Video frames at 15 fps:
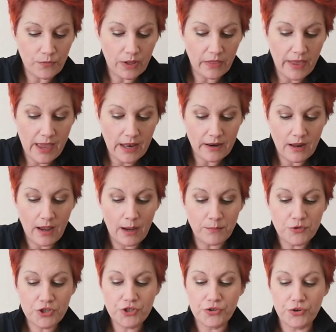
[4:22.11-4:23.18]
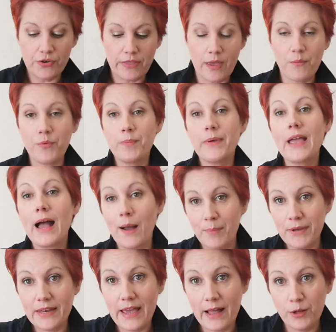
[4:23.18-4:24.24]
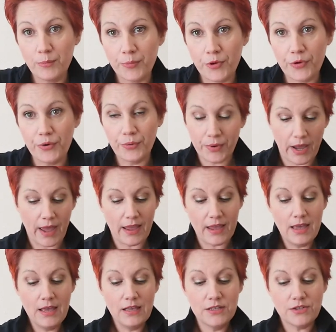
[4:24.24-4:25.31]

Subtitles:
well then I'm sure they would be happy to help you, okay?